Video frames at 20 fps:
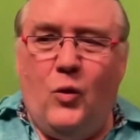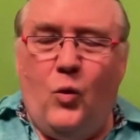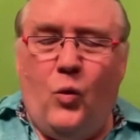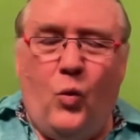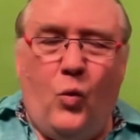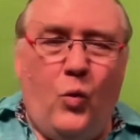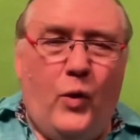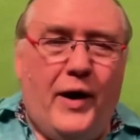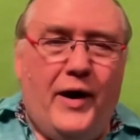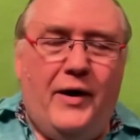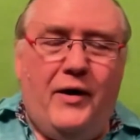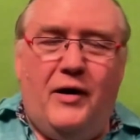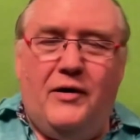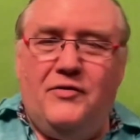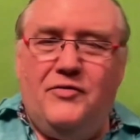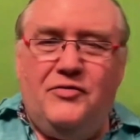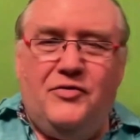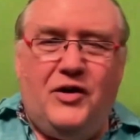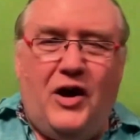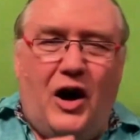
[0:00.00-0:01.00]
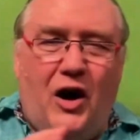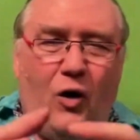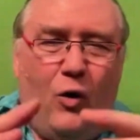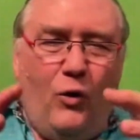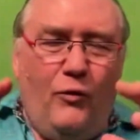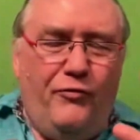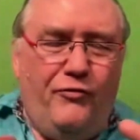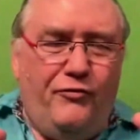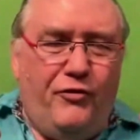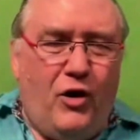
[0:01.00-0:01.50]
where the whole
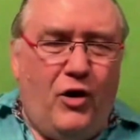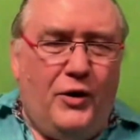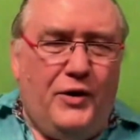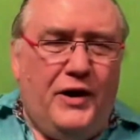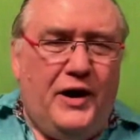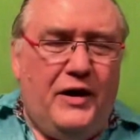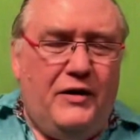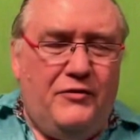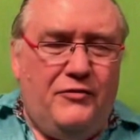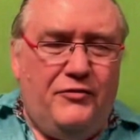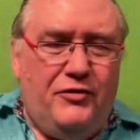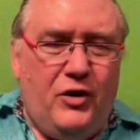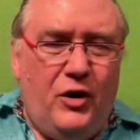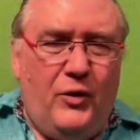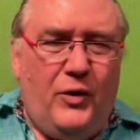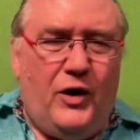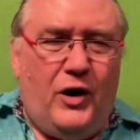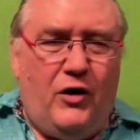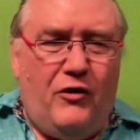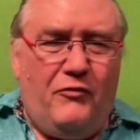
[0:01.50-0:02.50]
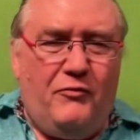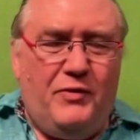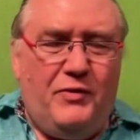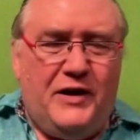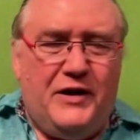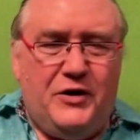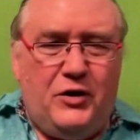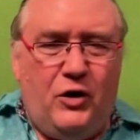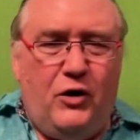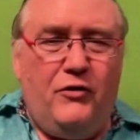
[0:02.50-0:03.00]
fauna and flora of
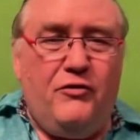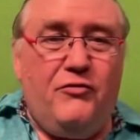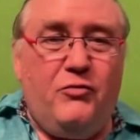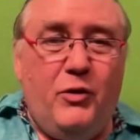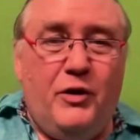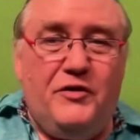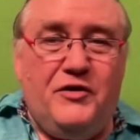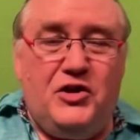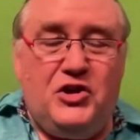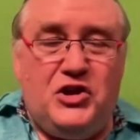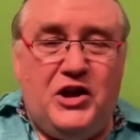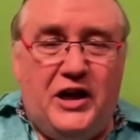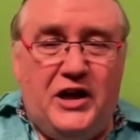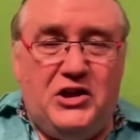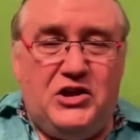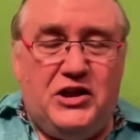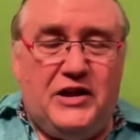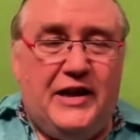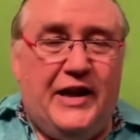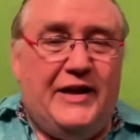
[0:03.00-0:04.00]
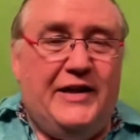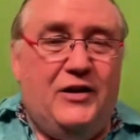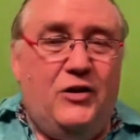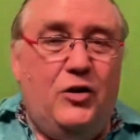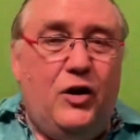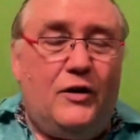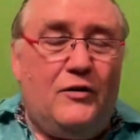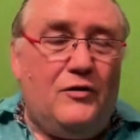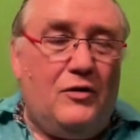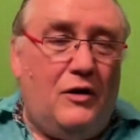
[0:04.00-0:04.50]
planet Earth was changing, and
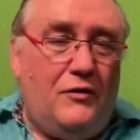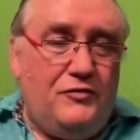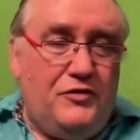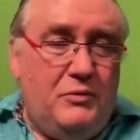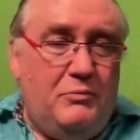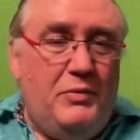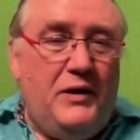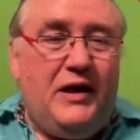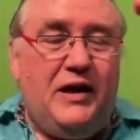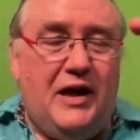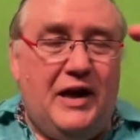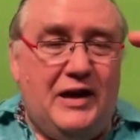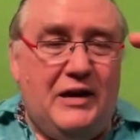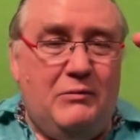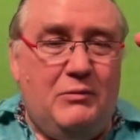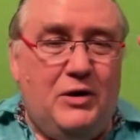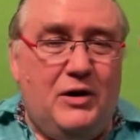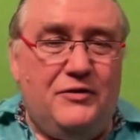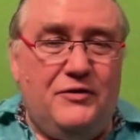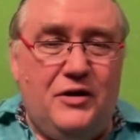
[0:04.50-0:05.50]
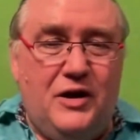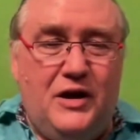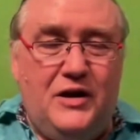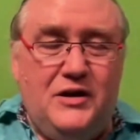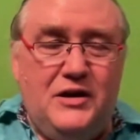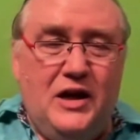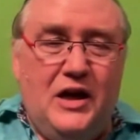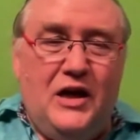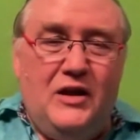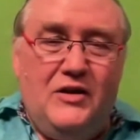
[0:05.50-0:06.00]
lots of the big animals and
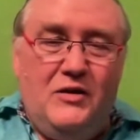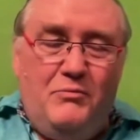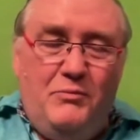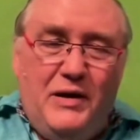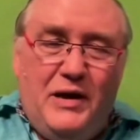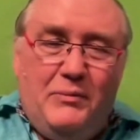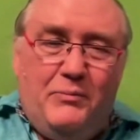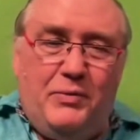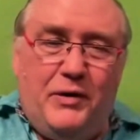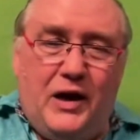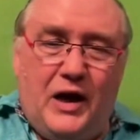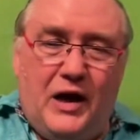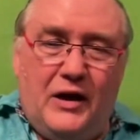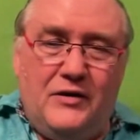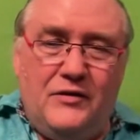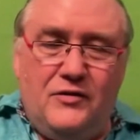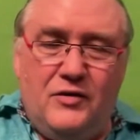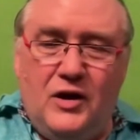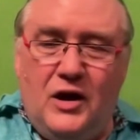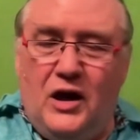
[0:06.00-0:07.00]
the big plants